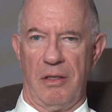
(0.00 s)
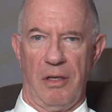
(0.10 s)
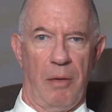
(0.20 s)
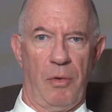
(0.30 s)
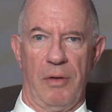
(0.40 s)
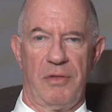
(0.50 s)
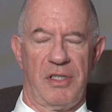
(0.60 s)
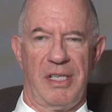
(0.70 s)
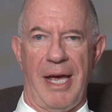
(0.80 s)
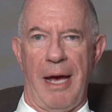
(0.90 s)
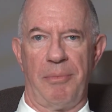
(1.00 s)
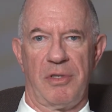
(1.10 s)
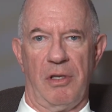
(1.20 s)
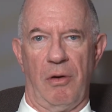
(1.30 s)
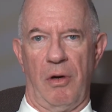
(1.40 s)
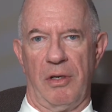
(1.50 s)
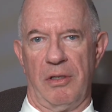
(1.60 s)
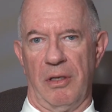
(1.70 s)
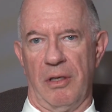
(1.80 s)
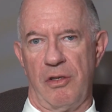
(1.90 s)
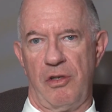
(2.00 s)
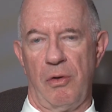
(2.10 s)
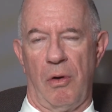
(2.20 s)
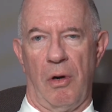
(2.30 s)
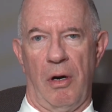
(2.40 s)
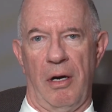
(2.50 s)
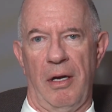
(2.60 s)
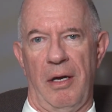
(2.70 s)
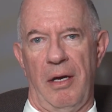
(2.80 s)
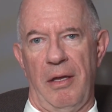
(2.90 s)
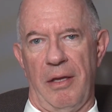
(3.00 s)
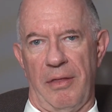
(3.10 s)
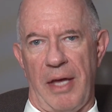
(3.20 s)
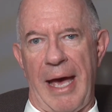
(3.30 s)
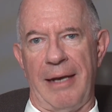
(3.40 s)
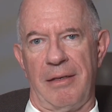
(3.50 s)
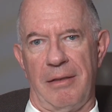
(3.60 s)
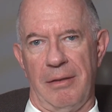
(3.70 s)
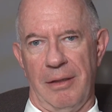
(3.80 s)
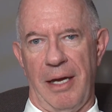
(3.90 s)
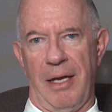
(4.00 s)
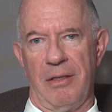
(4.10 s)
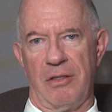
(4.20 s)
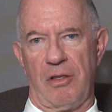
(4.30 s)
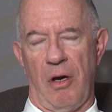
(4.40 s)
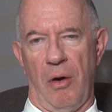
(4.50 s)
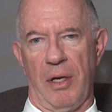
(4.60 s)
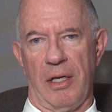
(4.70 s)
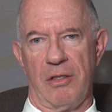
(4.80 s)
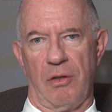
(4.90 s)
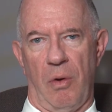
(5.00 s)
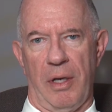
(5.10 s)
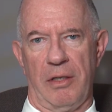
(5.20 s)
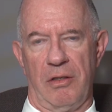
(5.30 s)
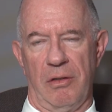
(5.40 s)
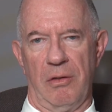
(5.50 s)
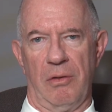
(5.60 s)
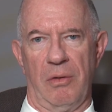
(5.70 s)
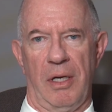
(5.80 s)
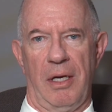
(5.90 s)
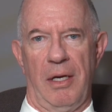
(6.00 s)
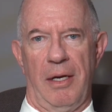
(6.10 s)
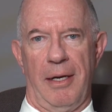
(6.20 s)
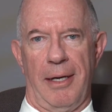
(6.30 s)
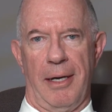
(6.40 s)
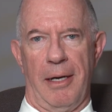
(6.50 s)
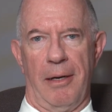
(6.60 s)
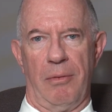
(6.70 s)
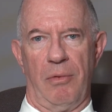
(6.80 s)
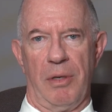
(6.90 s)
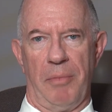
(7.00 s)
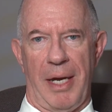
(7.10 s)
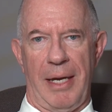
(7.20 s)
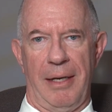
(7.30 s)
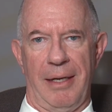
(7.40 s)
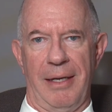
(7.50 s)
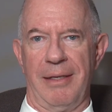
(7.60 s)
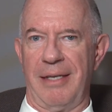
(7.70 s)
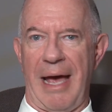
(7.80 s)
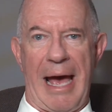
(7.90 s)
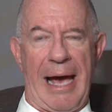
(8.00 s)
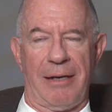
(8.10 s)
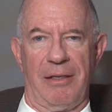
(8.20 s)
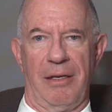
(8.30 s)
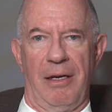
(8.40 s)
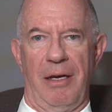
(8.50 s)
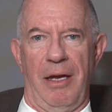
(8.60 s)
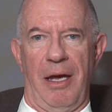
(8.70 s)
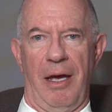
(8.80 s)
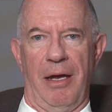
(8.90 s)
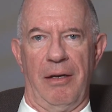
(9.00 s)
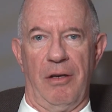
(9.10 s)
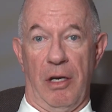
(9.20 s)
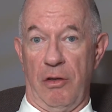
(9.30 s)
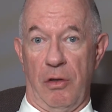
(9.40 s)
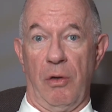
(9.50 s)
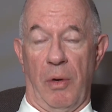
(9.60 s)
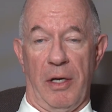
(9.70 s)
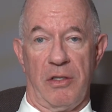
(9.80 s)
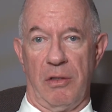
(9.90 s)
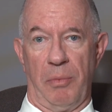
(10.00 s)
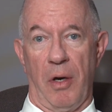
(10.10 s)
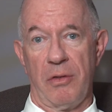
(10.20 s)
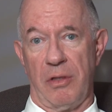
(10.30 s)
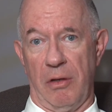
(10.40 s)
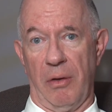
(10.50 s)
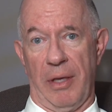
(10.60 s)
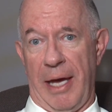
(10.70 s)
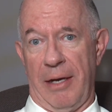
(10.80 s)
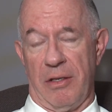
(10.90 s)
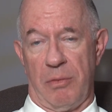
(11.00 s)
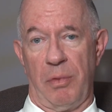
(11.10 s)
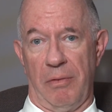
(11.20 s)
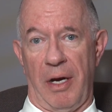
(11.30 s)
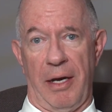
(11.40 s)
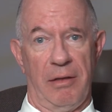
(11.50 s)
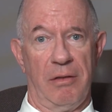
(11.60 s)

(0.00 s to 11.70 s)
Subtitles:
number of steps in order to assure that that lens coating is going to remain intact and do what it's supposed to do, and that is provide